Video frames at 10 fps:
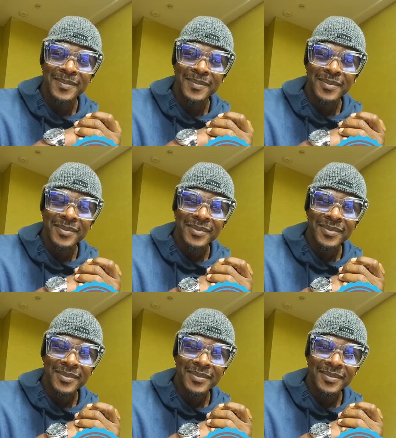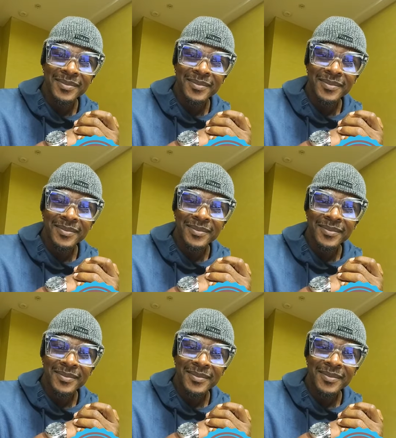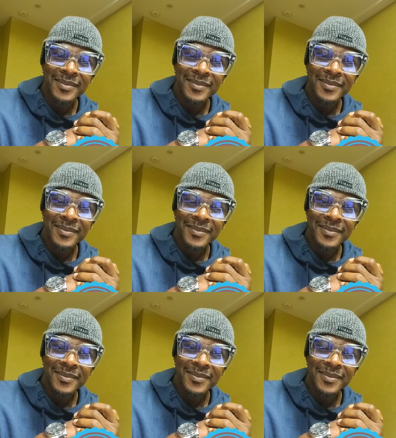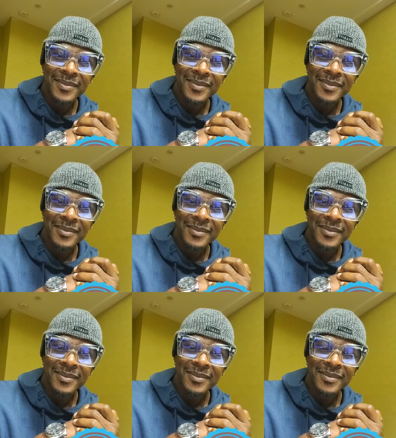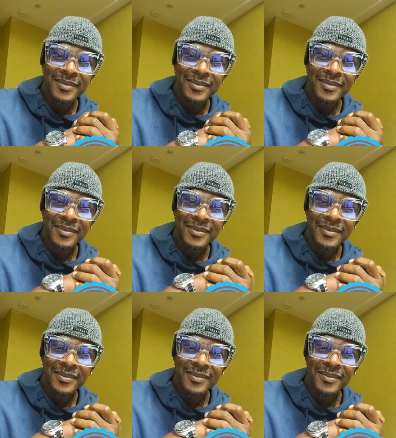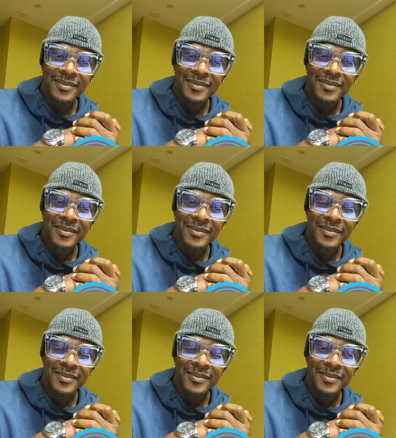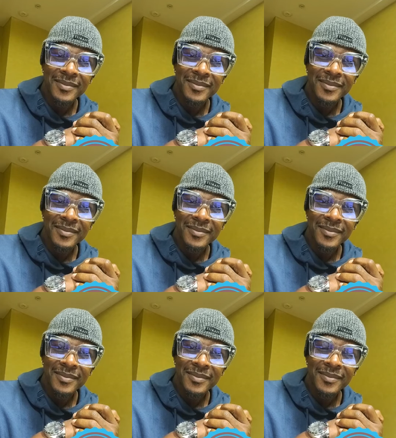Nothing is said.